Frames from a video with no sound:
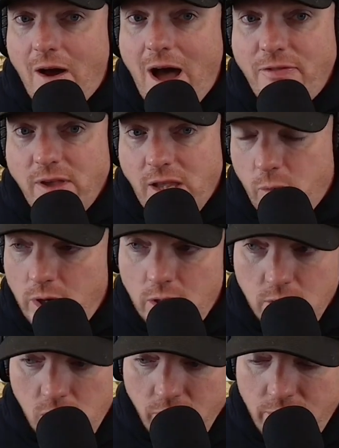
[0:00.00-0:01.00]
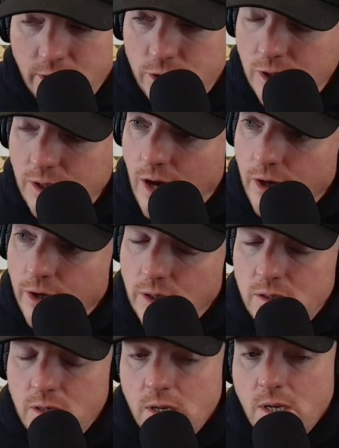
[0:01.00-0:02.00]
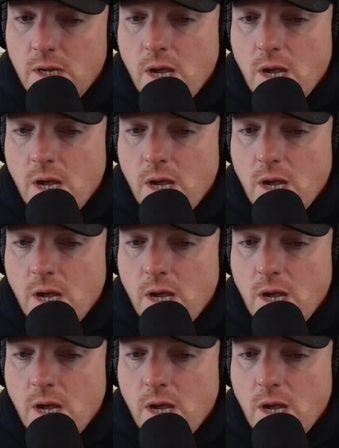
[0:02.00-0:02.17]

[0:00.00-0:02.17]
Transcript: Now, I think it went on longer than it should have gone on,